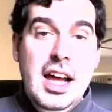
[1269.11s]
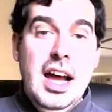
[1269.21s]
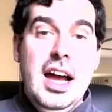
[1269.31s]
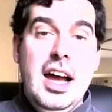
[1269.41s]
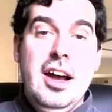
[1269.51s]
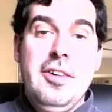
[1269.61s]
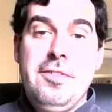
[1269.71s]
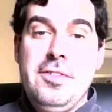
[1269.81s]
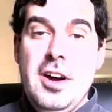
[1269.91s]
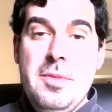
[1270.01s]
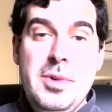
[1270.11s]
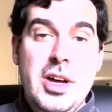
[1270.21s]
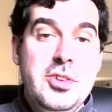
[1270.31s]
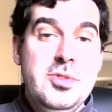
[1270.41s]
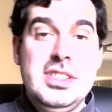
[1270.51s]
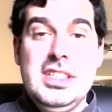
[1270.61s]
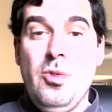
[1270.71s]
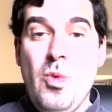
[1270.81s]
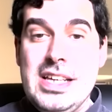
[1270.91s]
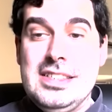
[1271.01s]
uh, from uh, using
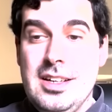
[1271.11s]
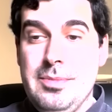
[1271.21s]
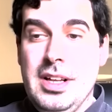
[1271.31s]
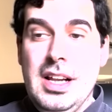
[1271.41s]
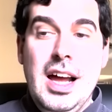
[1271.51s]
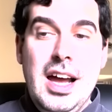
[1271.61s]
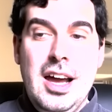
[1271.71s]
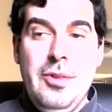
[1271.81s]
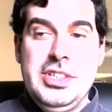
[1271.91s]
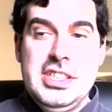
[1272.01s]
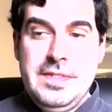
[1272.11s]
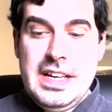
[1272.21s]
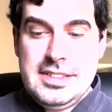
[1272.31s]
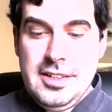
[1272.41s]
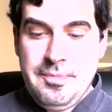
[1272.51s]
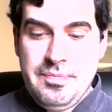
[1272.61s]
WASM, uh, which is faster.